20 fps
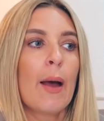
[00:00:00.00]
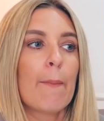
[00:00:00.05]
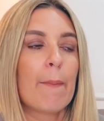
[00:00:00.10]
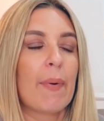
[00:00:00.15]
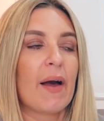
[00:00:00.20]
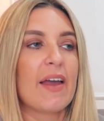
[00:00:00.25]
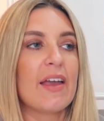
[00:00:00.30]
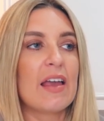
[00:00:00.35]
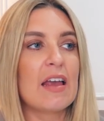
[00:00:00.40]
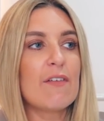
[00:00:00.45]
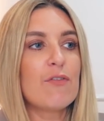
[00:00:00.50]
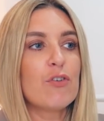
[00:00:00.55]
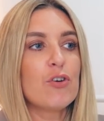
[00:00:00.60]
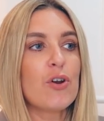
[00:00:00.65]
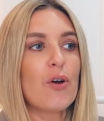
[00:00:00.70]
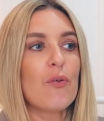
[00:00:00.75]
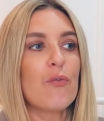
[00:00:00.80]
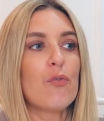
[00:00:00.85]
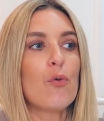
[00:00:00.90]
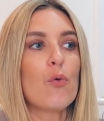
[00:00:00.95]
But if you
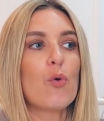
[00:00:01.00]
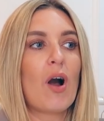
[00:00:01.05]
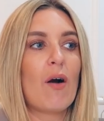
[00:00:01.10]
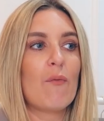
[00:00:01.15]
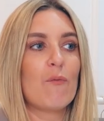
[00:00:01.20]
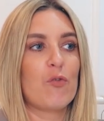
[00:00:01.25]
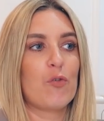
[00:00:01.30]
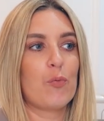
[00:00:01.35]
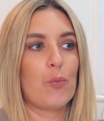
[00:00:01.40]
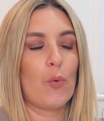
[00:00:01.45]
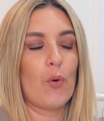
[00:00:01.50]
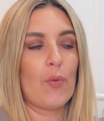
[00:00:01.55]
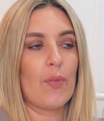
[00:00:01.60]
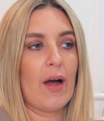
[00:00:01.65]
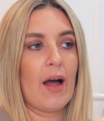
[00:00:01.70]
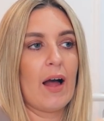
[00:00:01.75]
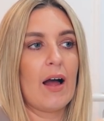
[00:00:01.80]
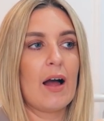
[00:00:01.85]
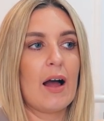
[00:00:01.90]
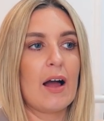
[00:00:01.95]
don't feel comfortable in
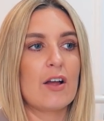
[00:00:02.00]
that